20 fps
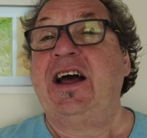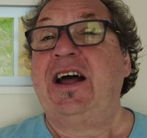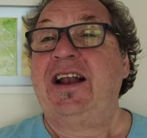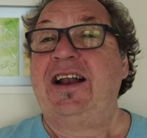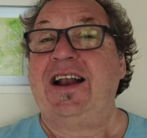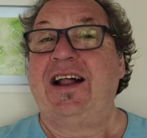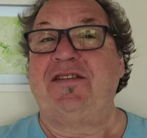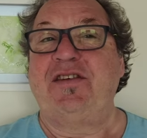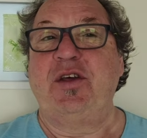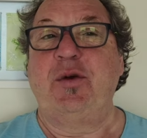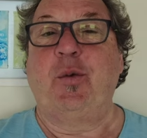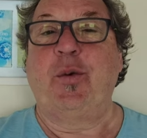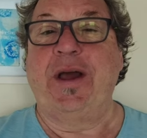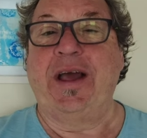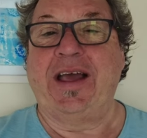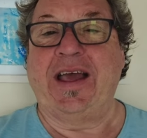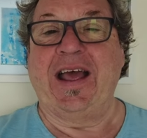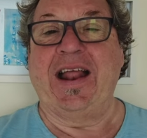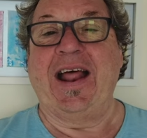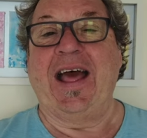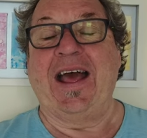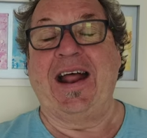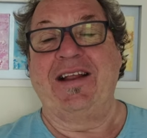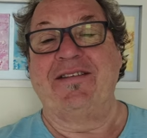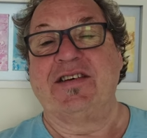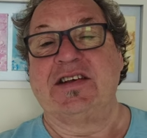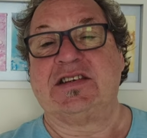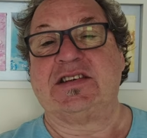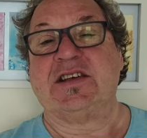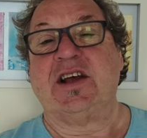Lovely weekend ahead of
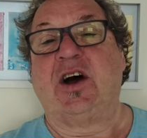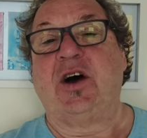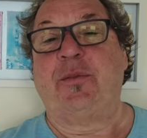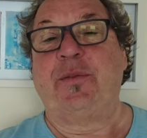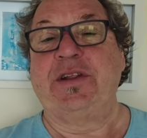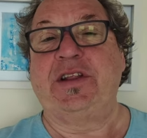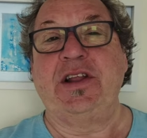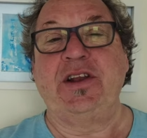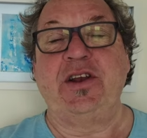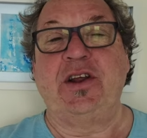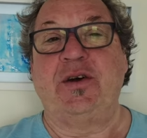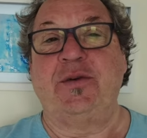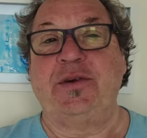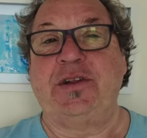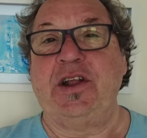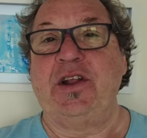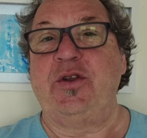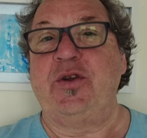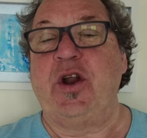us. Um, we didn't we didn't